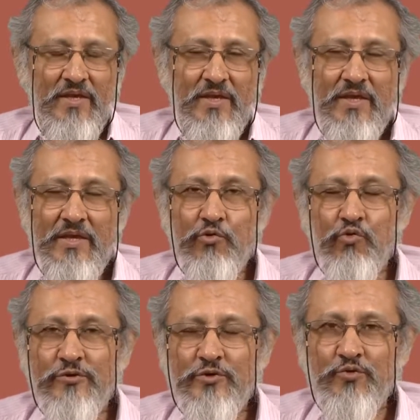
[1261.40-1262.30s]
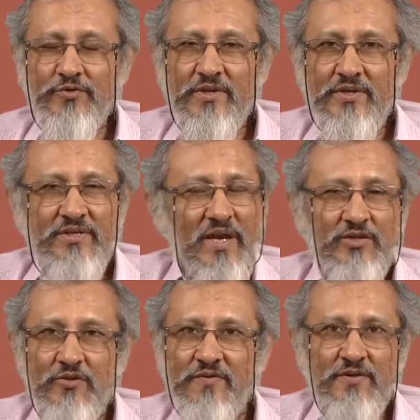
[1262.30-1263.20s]
He goes to the
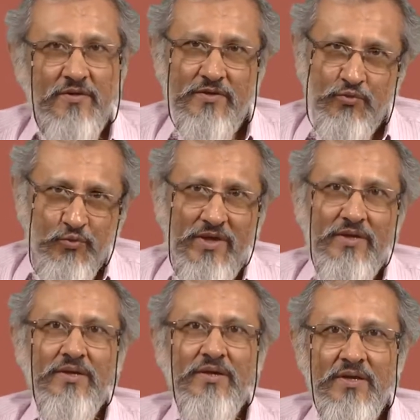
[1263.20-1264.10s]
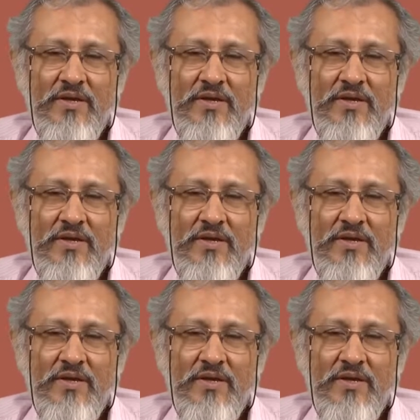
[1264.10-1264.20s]
site of an earthquake